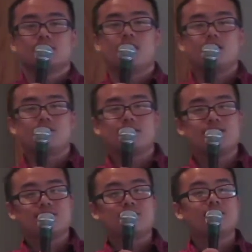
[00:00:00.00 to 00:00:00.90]
Often
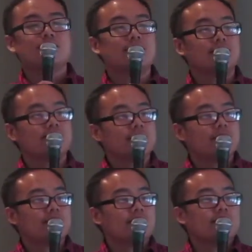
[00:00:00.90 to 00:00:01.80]
is to be with Him.
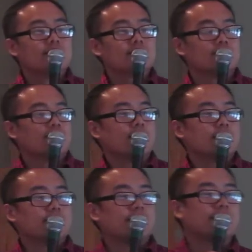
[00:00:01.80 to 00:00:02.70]
So we run
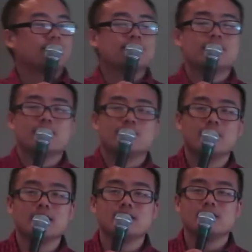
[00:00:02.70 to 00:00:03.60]
to Him.
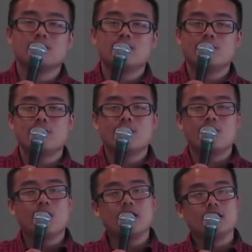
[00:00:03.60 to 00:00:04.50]
But when we're
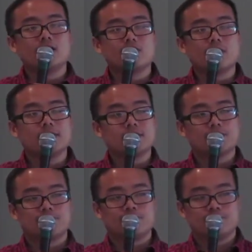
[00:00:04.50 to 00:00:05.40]
running this race,
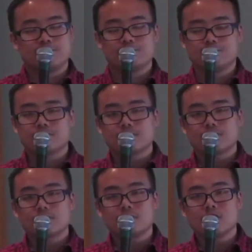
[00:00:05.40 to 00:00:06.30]

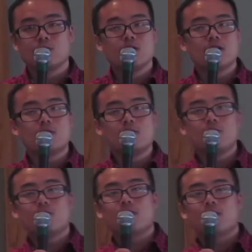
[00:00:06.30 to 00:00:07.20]
we're,
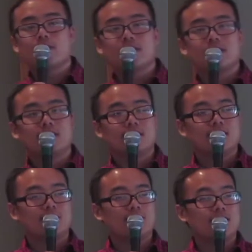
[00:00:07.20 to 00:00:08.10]
we, I mean,
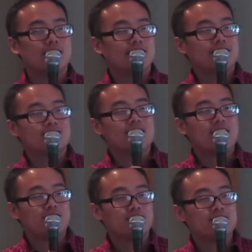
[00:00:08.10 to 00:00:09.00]
I know a lot of you guys are
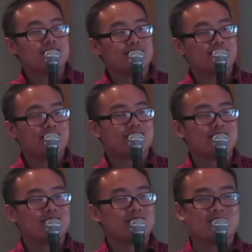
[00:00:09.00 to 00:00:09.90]
athletes in here, right?
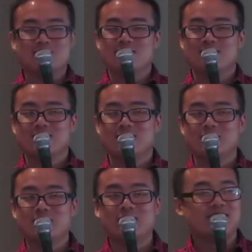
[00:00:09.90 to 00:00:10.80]

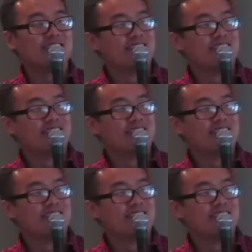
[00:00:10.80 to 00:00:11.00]
maybe.